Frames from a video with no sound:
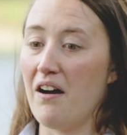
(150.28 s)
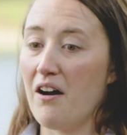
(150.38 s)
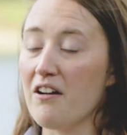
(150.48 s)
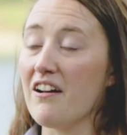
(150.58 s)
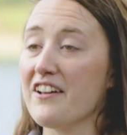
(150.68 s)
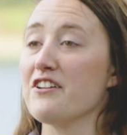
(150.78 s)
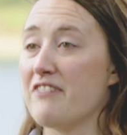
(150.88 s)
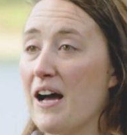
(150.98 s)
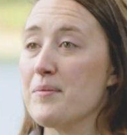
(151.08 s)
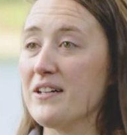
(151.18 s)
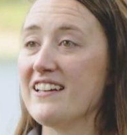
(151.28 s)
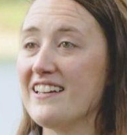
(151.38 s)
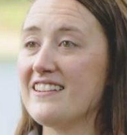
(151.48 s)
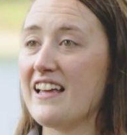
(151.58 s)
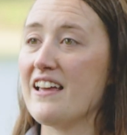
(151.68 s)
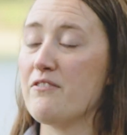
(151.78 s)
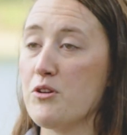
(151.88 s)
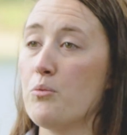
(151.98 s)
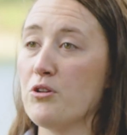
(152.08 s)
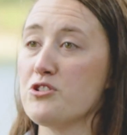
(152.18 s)
are like a family. If
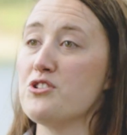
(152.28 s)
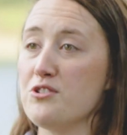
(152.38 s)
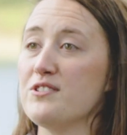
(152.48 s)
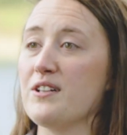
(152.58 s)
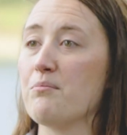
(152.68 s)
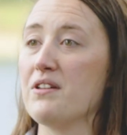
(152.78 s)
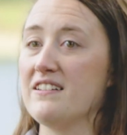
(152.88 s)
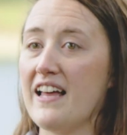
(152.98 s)
you want to do something,